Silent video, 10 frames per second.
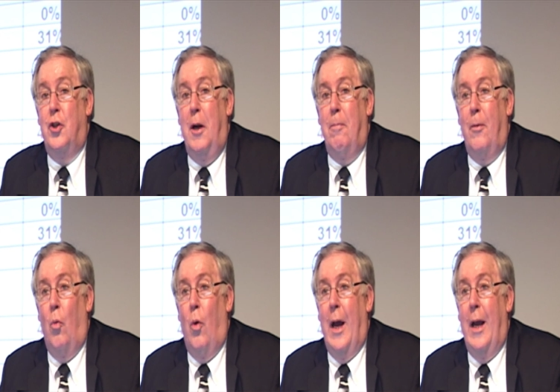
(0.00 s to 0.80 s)
cheaper
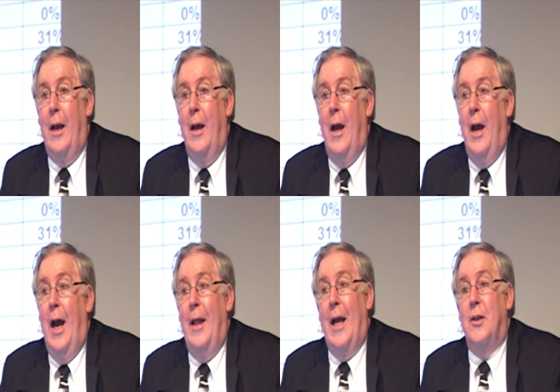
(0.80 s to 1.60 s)
way,
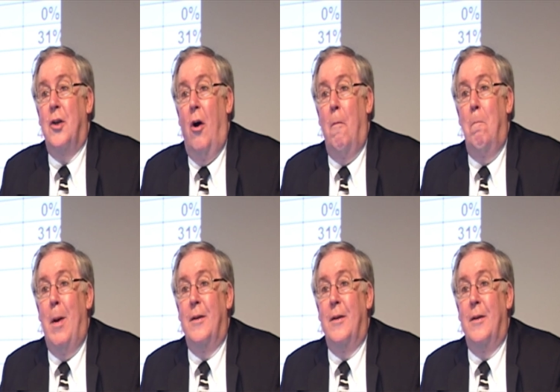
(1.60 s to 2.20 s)
and that's called